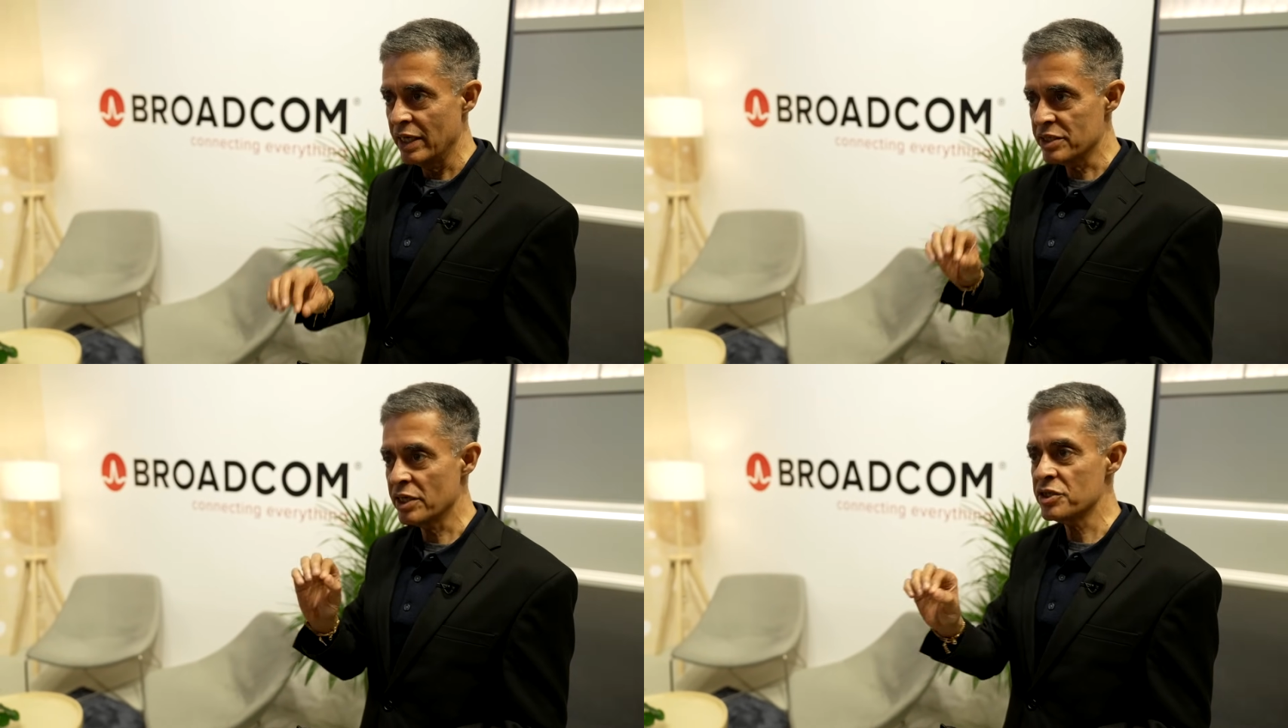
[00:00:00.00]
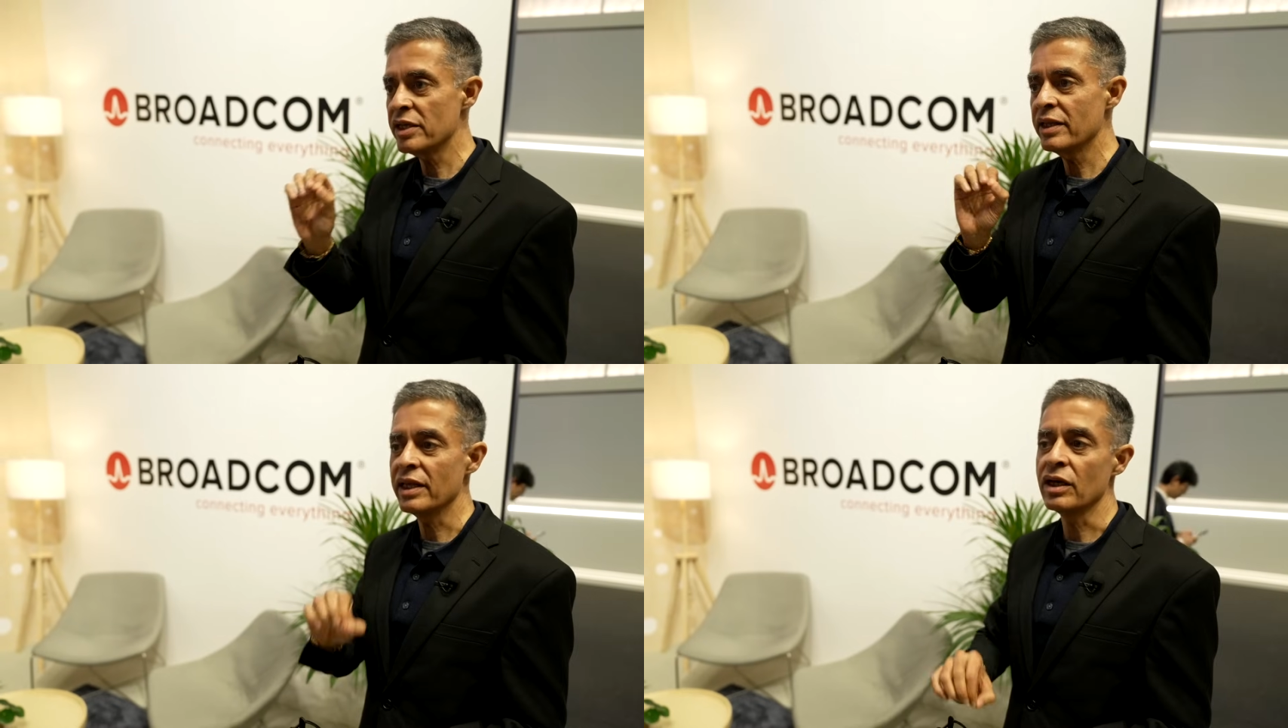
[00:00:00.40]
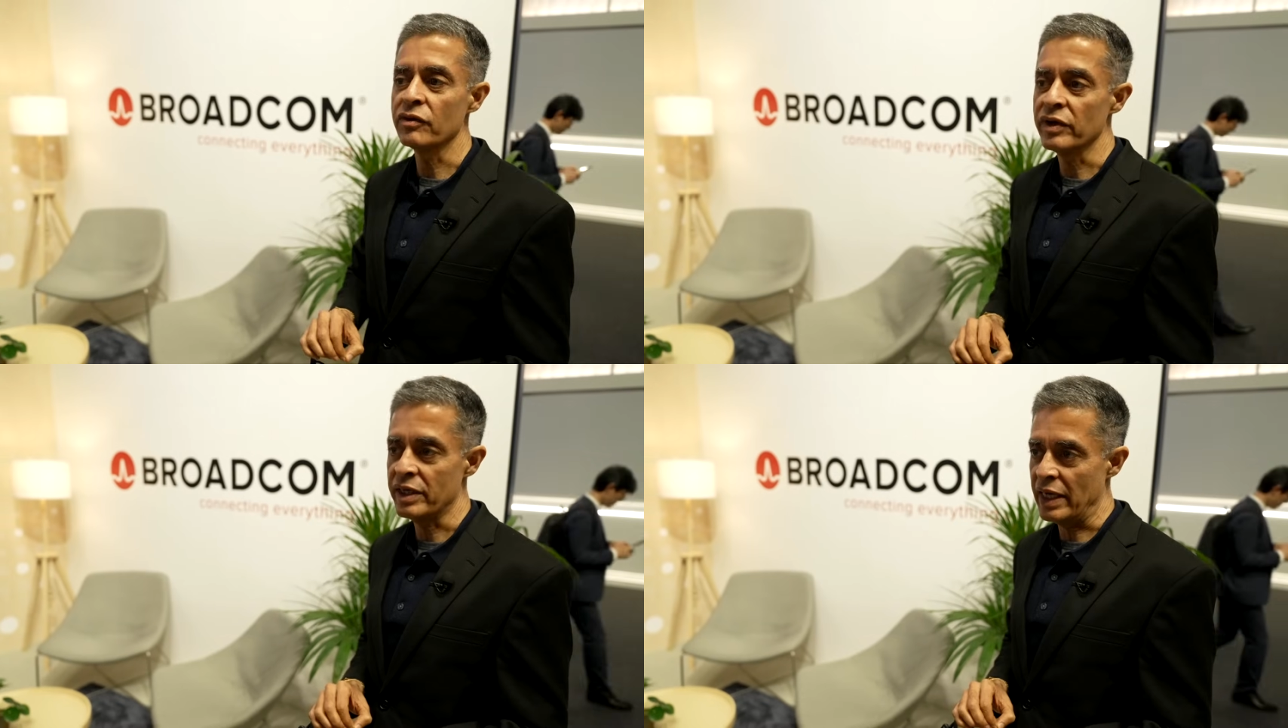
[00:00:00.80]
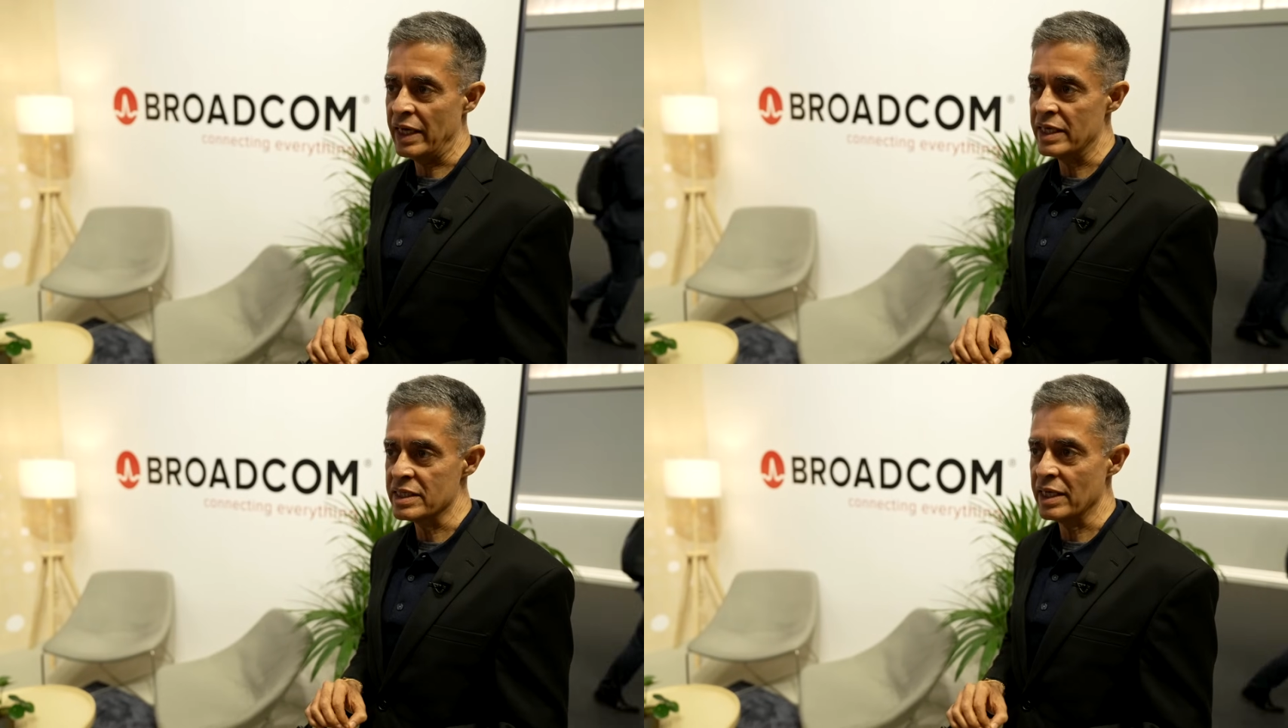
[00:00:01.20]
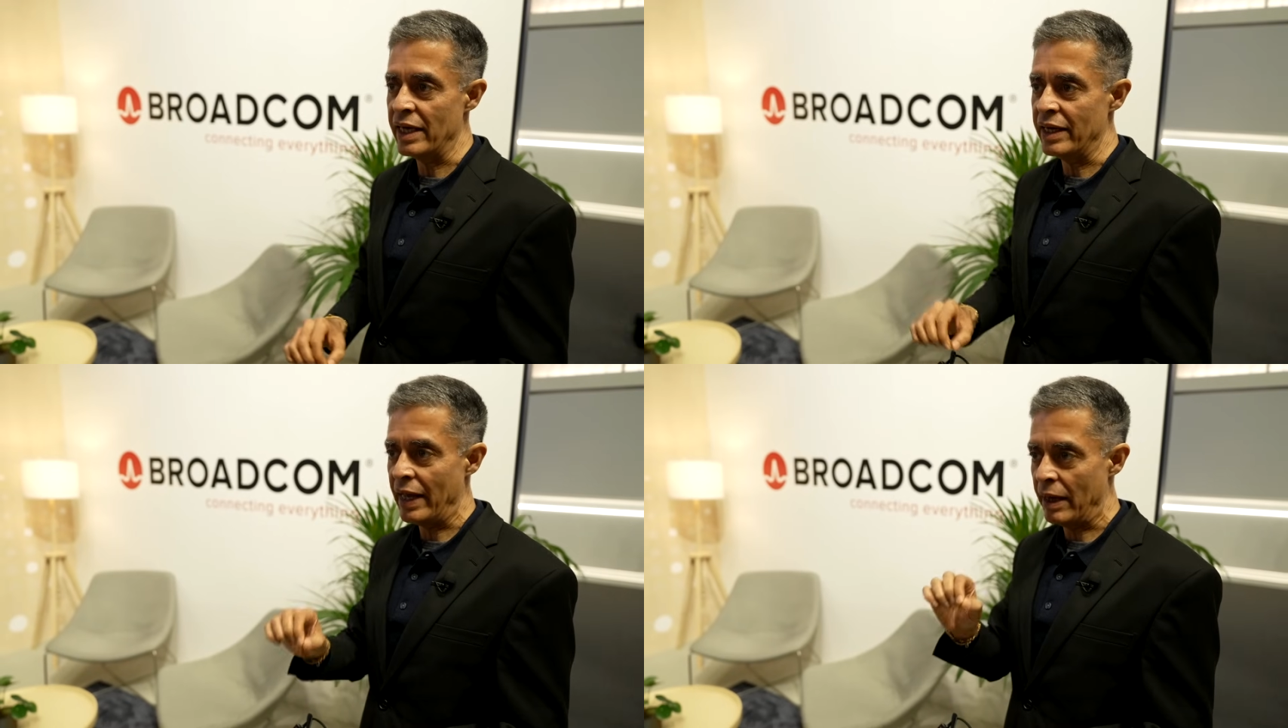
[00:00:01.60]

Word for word: Essentially think of it as an